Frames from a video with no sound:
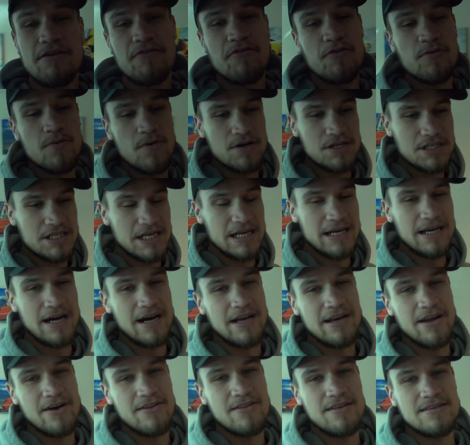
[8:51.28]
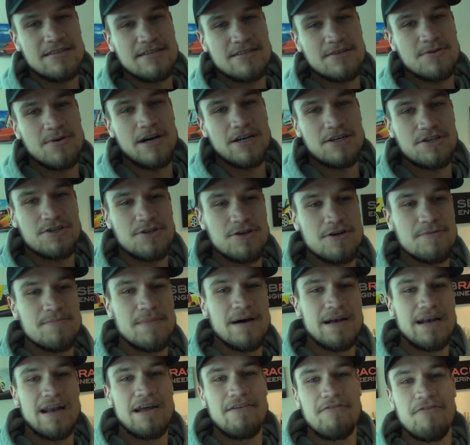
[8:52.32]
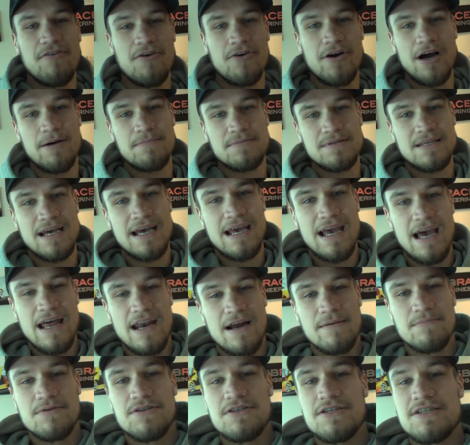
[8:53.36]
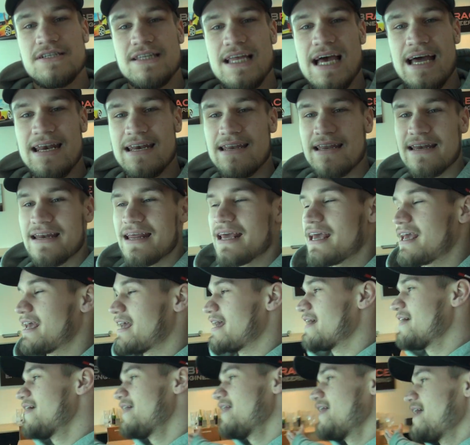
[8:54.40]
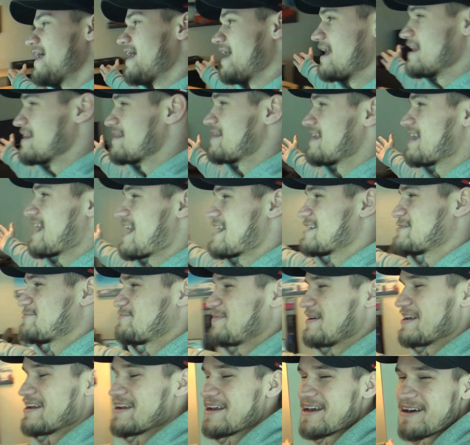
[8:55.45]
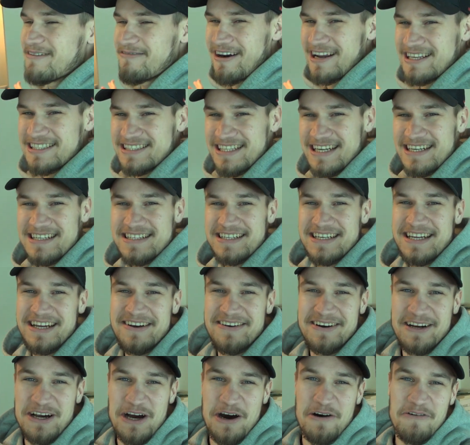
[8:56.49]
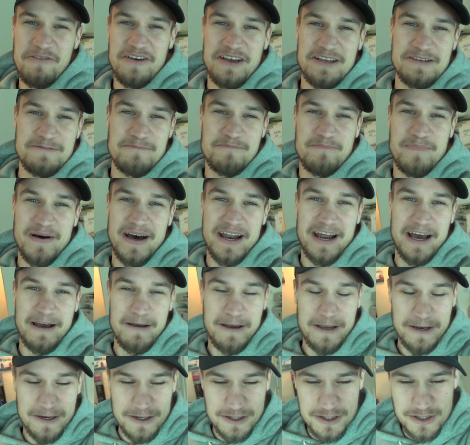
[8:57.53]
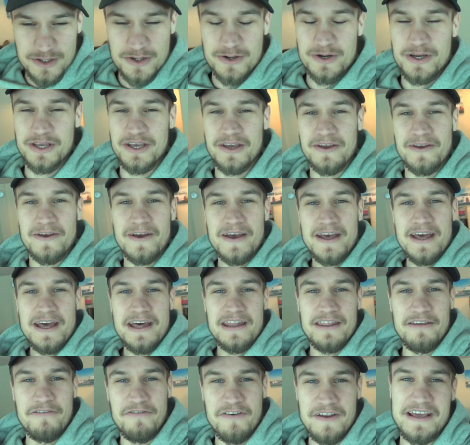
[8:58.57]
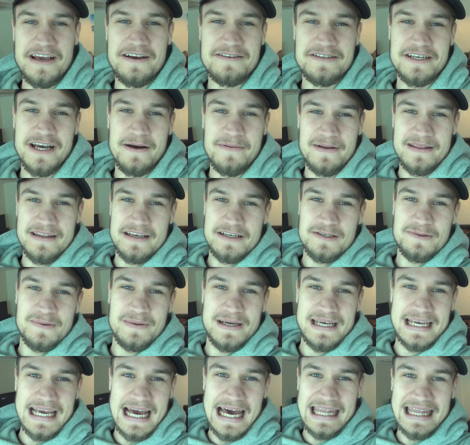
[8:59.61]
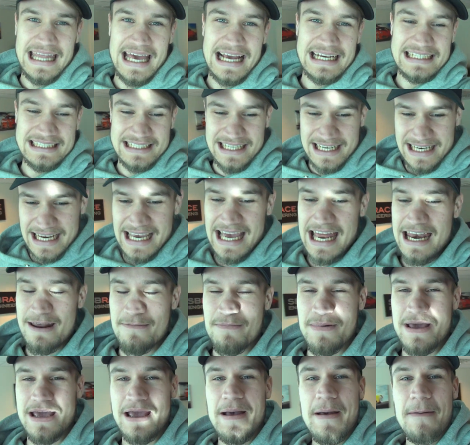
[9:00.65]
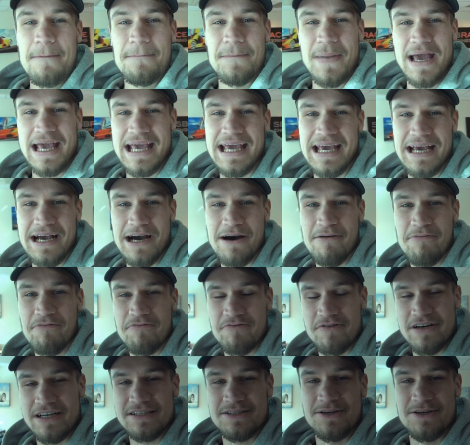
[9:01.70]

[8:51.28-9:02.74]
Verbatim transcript: you for watching. I know this is quite a short Monday vlog update, and I'm just standing here in the SB Race Engineering office, but I can assure you the videos coming this week and next are going to be making up for it.